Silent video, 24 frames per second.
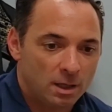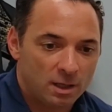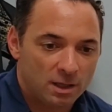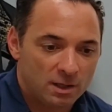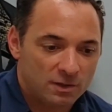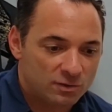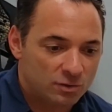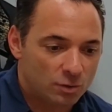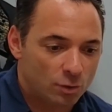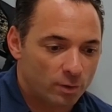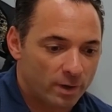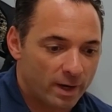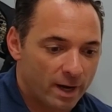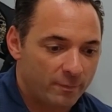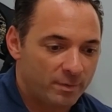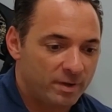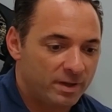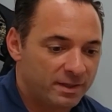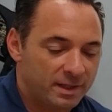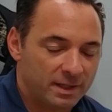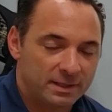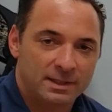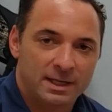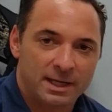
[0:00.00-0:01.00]
So
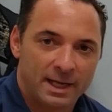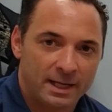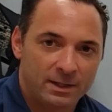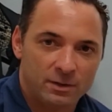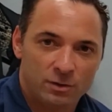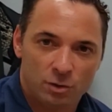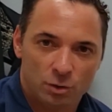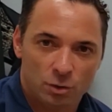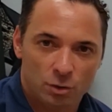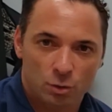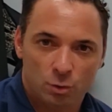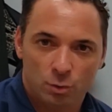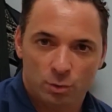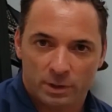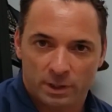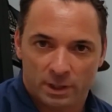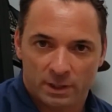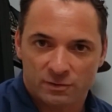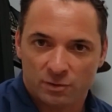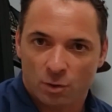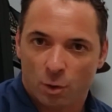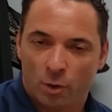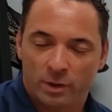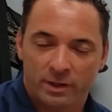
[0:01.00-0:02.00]
everything that I do,
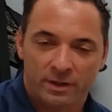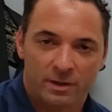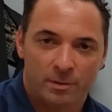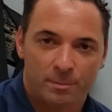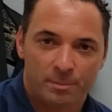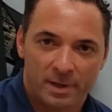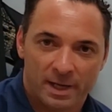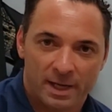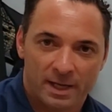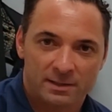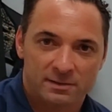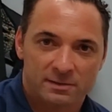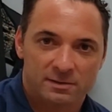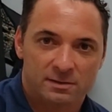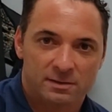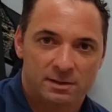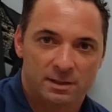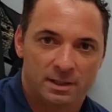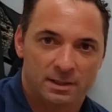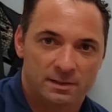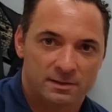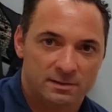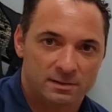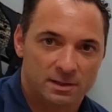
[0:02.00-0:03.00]
it's only the best.
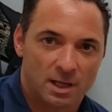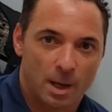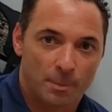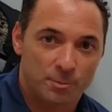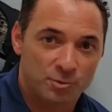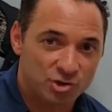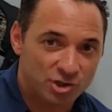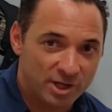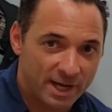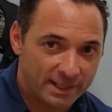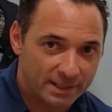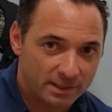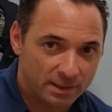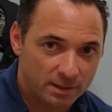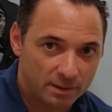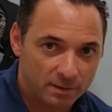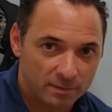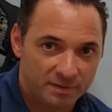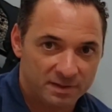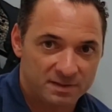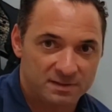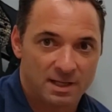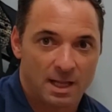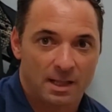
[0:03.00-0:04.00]
It's objective.
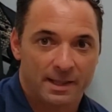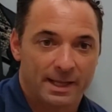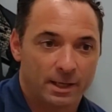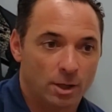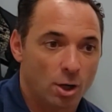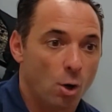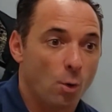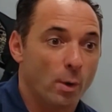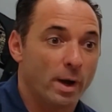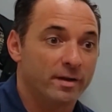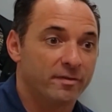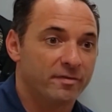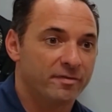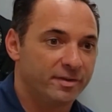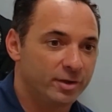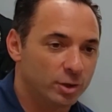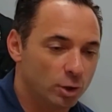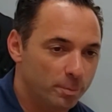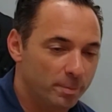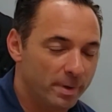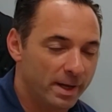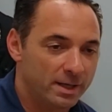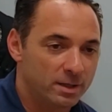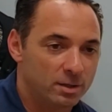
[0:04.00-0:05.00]
It's not like, oh, I
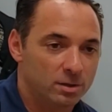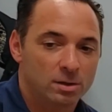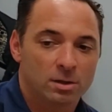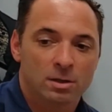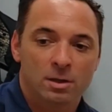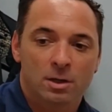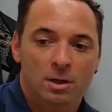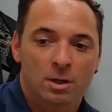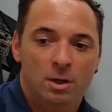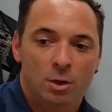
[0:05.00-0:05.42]
feel better.